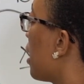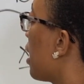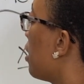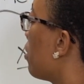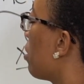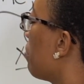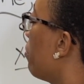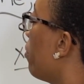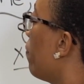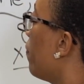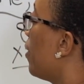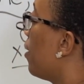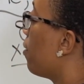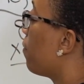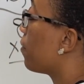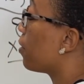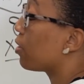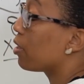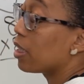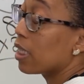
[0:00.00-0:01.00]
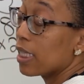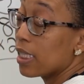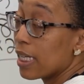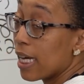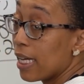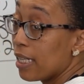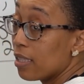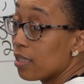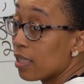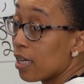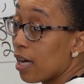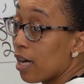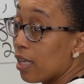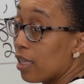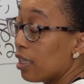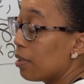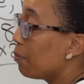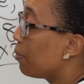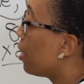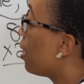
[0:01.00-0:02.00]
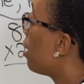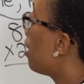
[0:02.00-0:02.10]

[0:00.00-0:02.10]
because I'm moving over to the tens column.